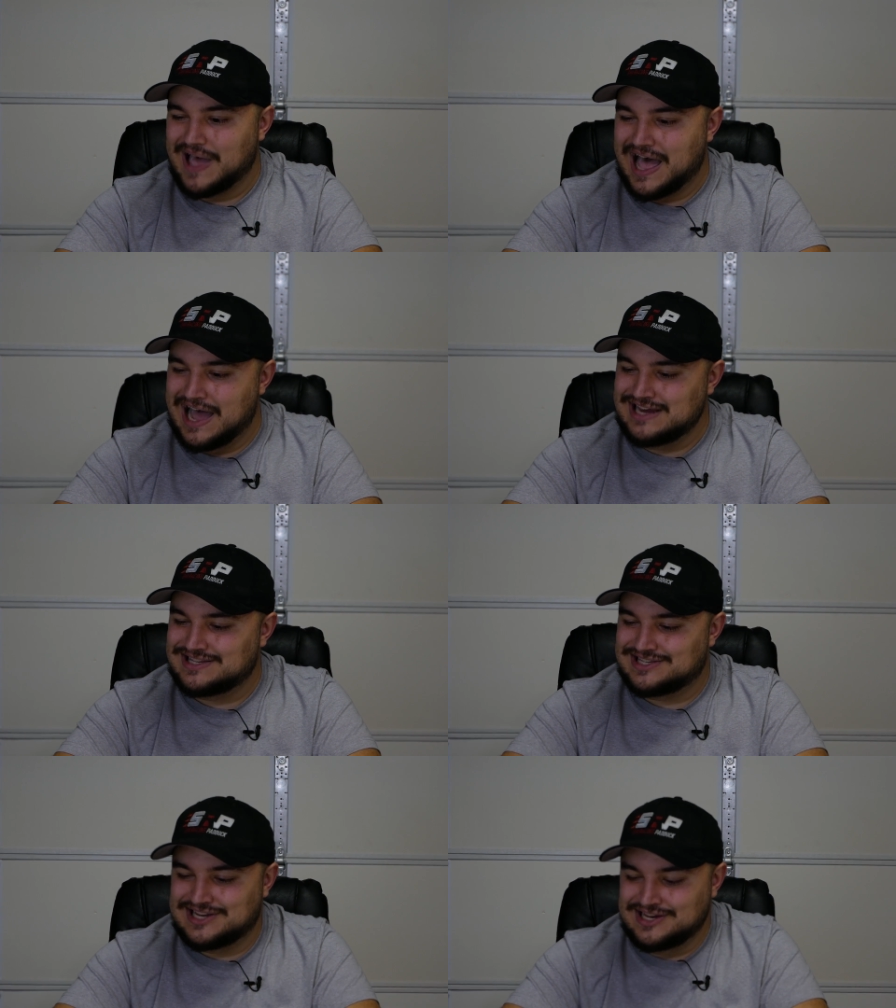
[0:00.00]
I
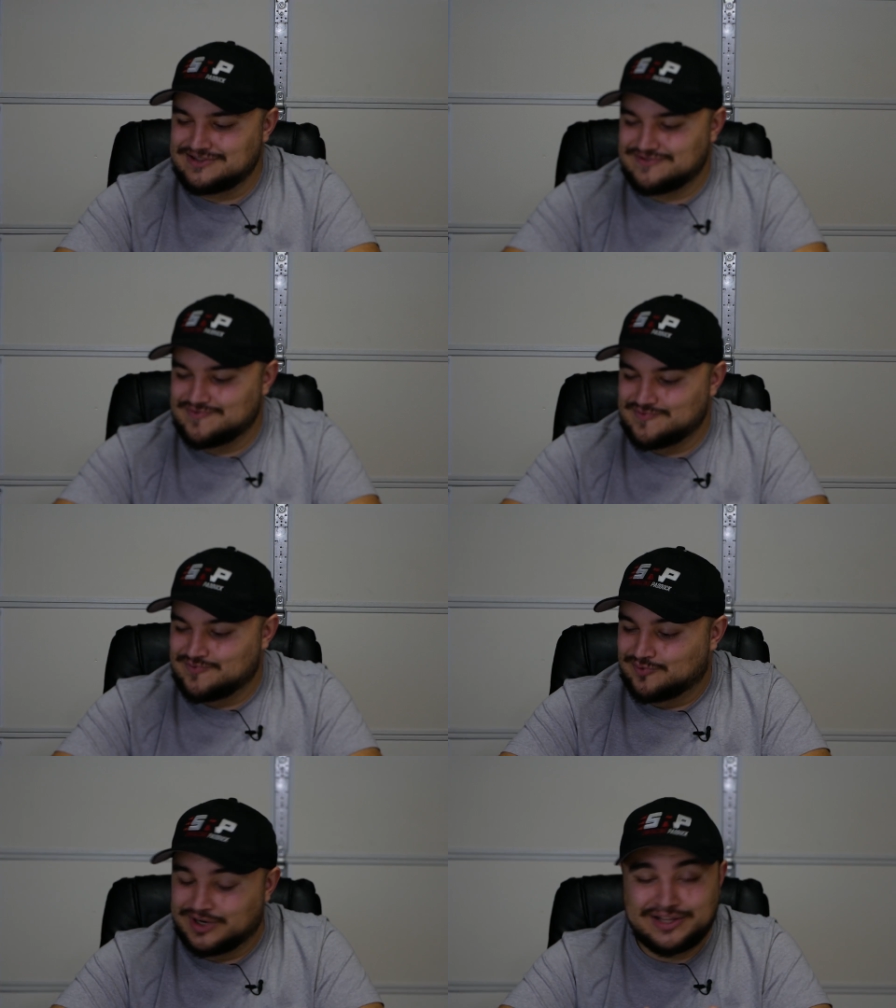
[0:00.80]
didn't
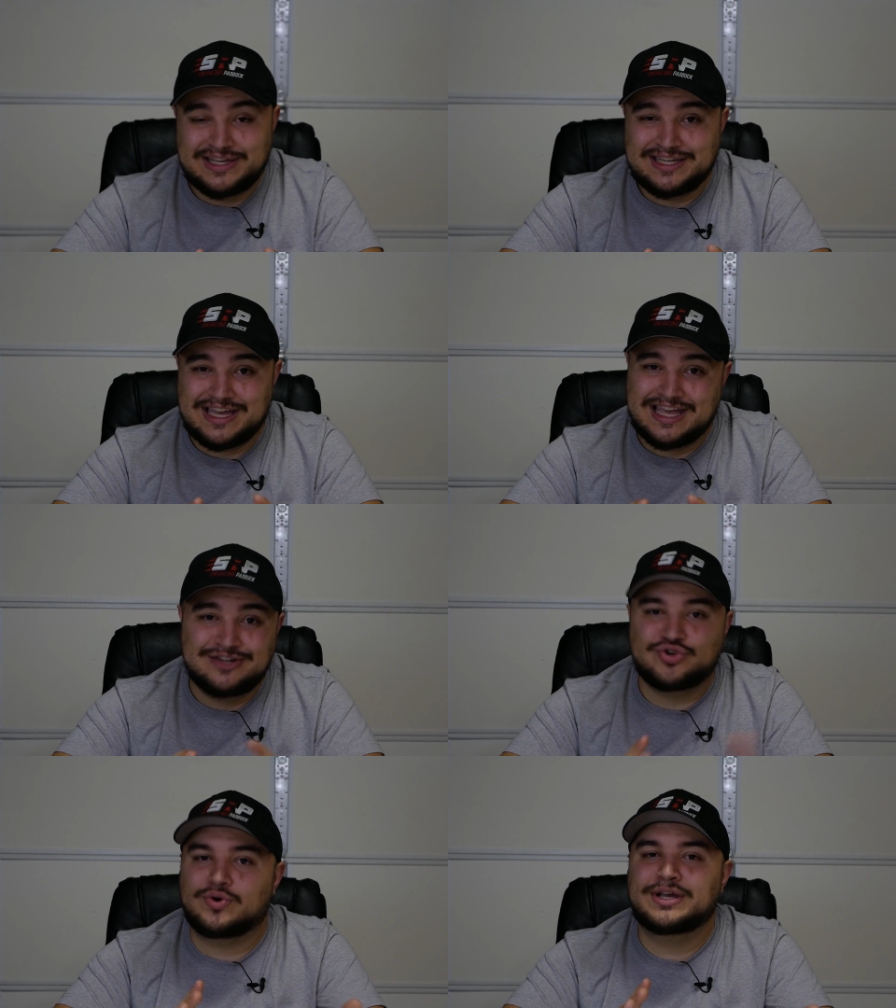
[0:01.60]
really
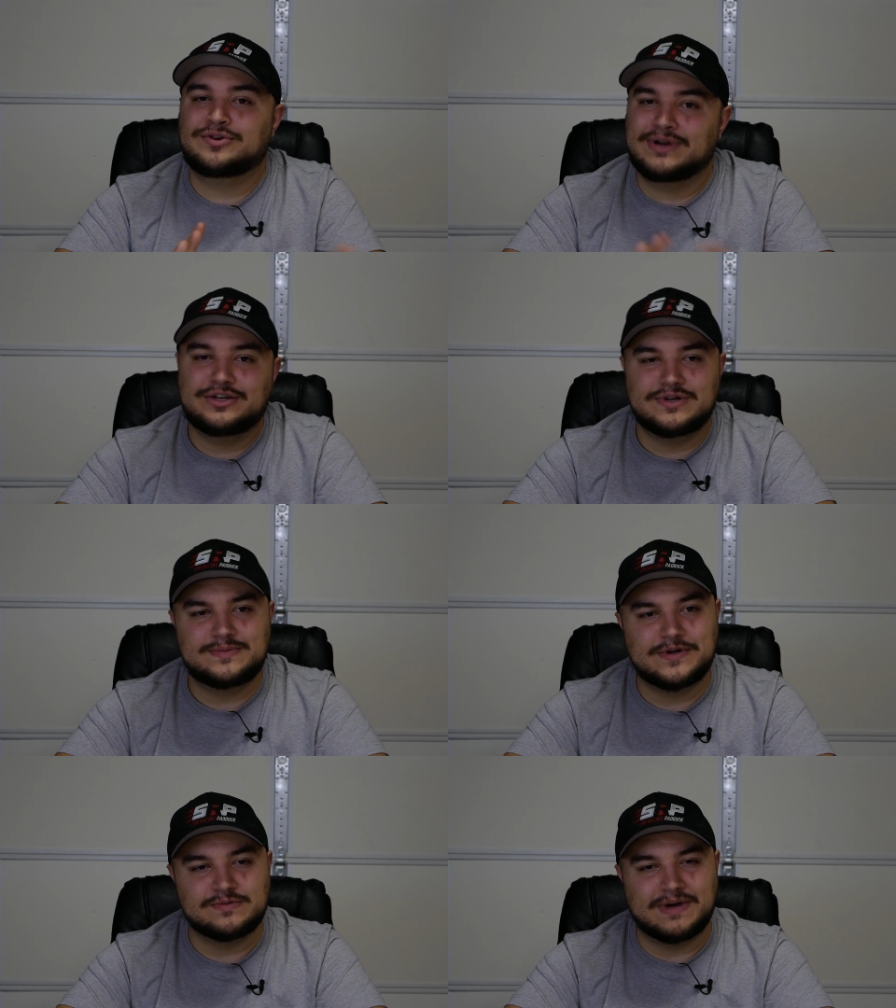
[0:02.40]
enjoy Gran
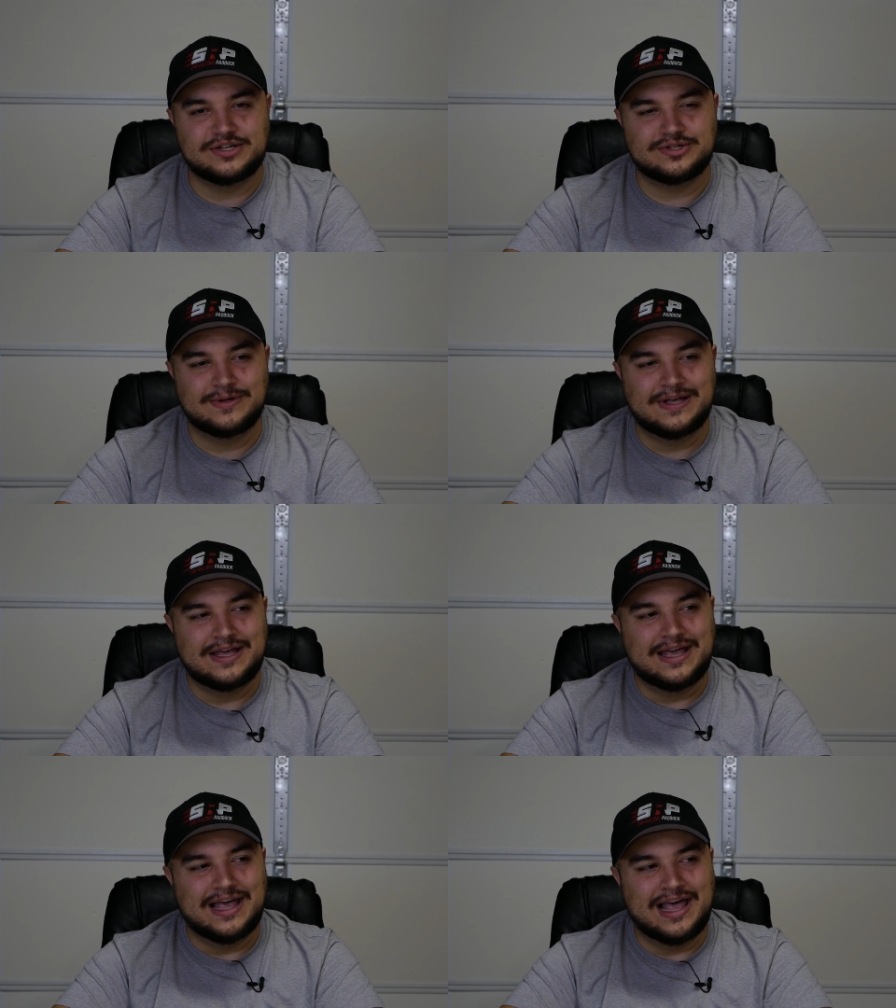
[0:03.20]
Turismo as much.
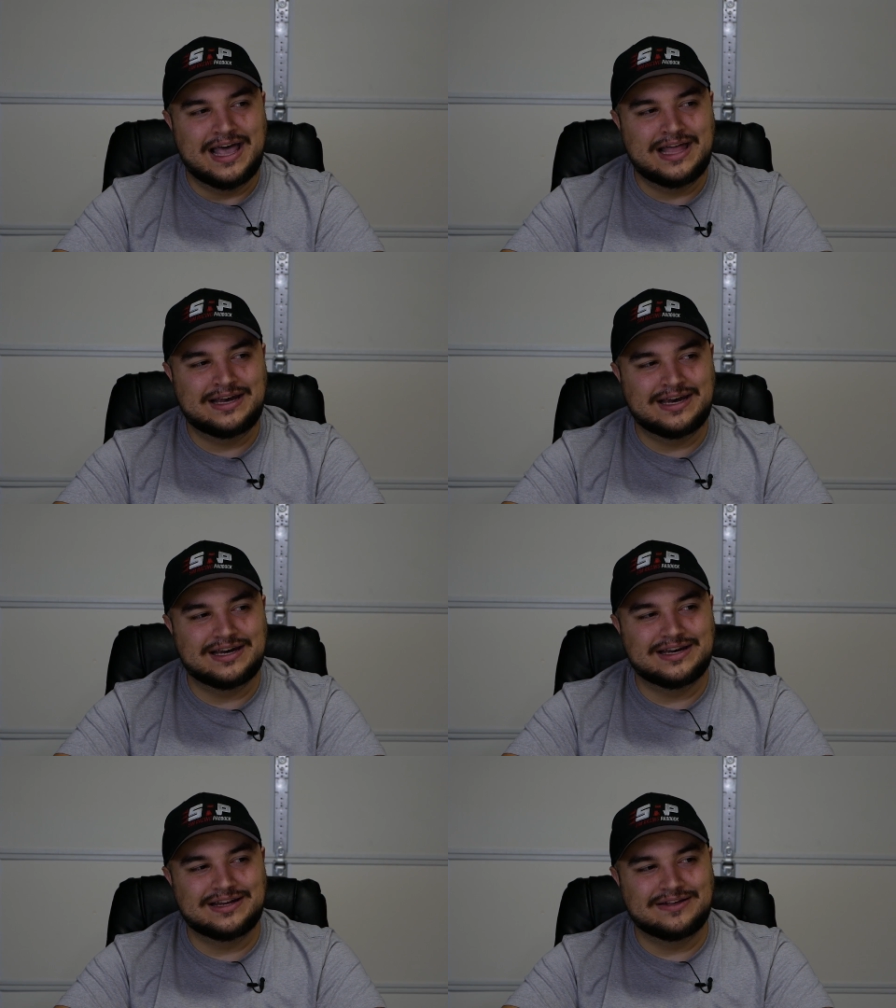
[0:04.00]
And
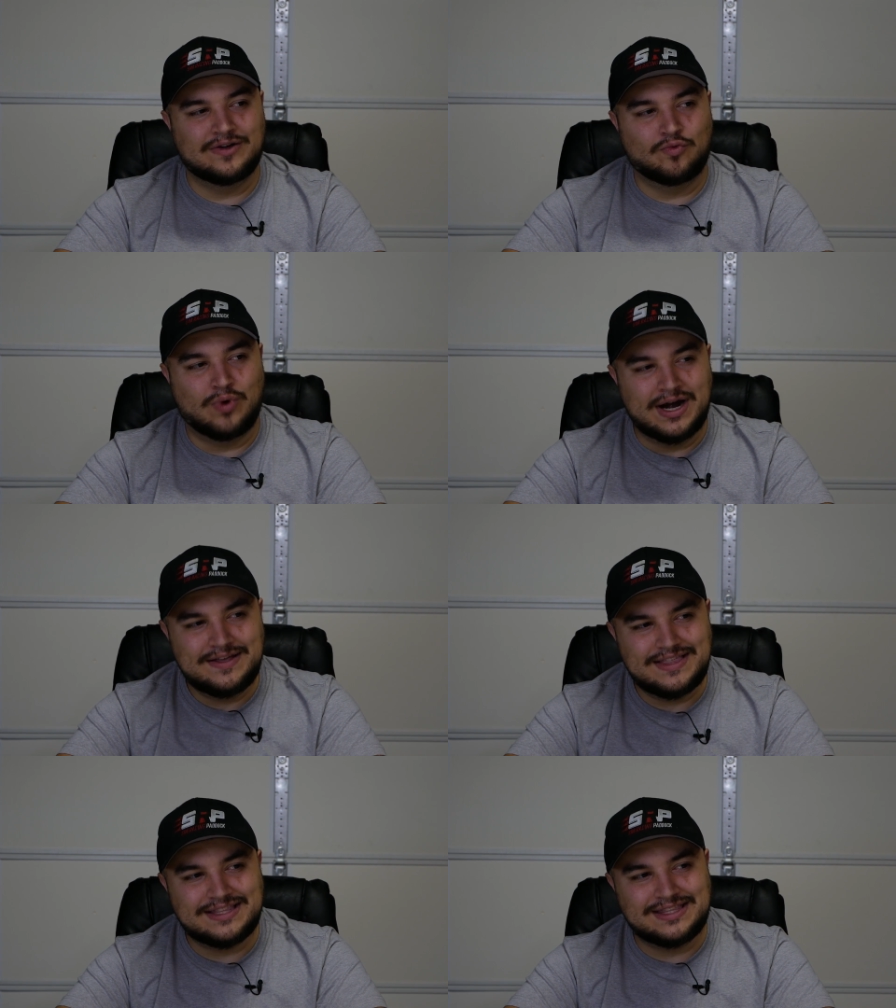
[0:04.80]
one
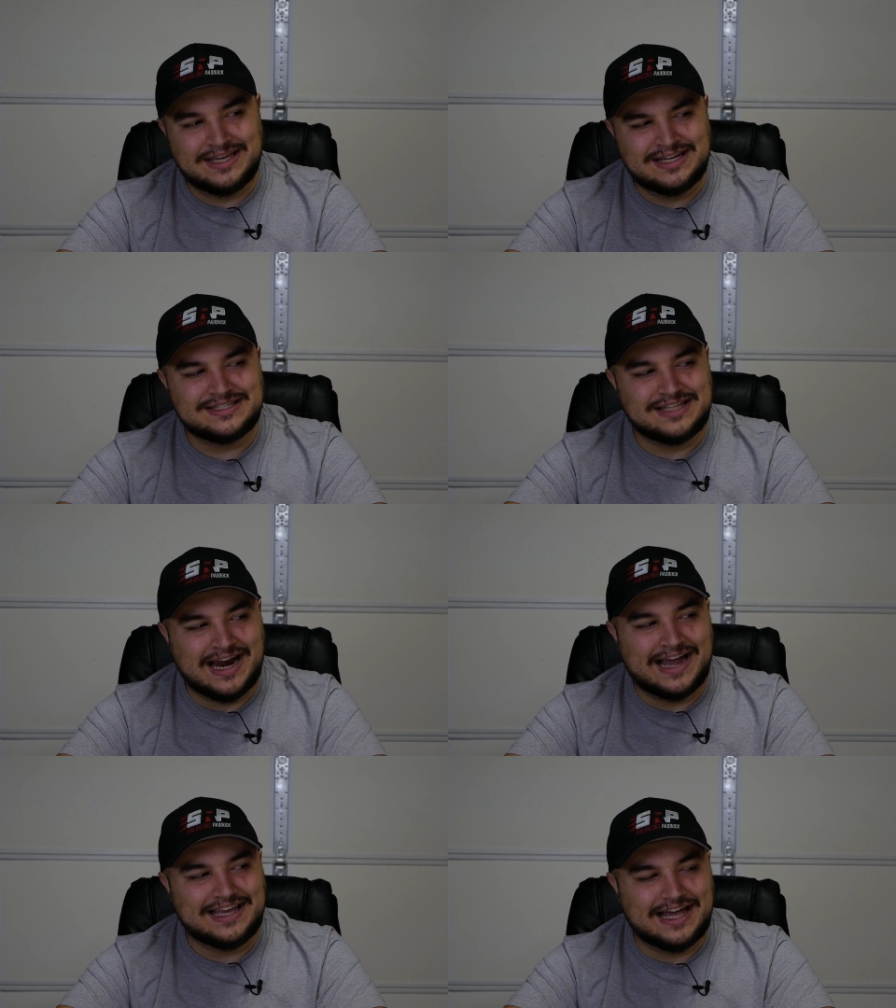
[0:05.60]
of the things
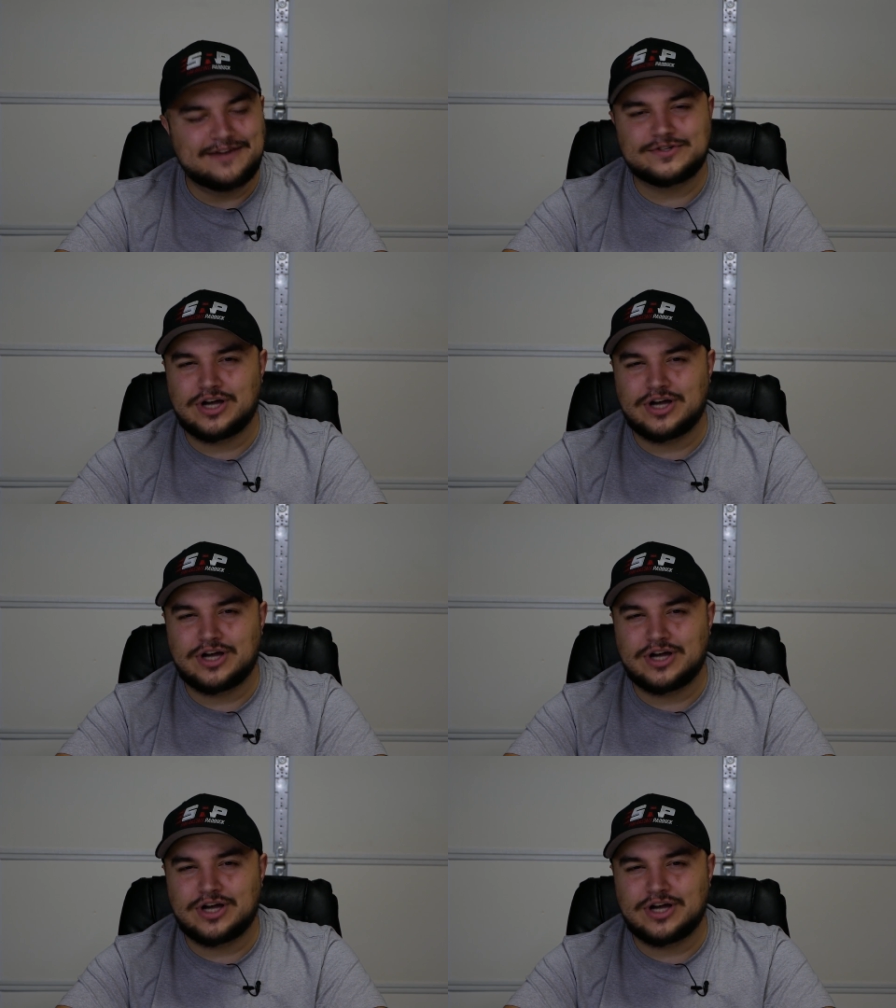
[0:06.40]
that I kind of